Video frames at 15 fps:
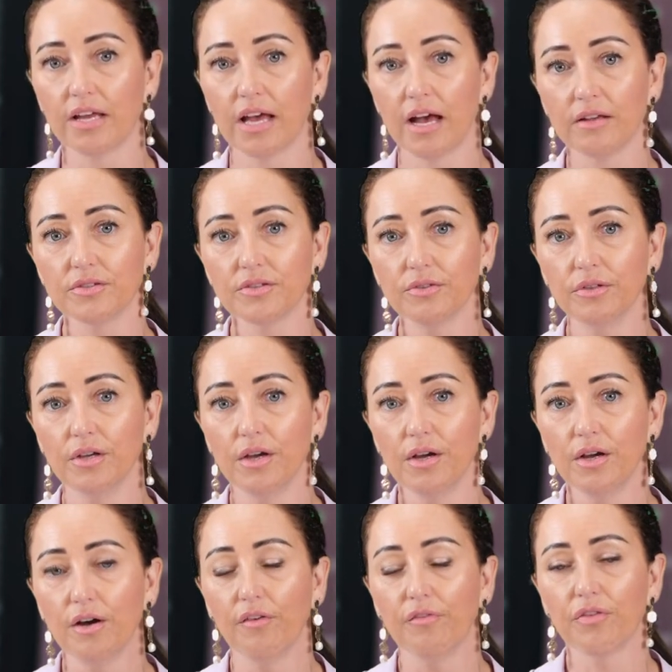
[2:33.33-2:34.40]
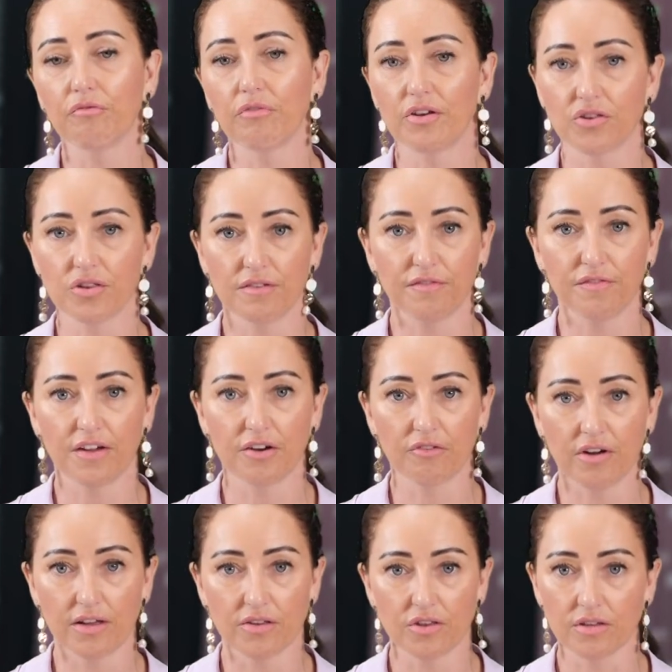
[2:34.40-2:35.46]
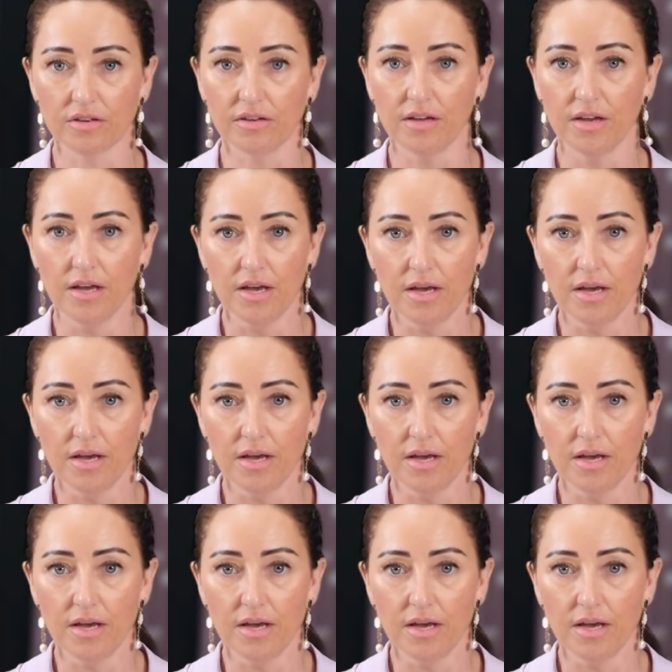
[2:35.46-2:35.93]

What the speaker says: Council of the Russian Federation.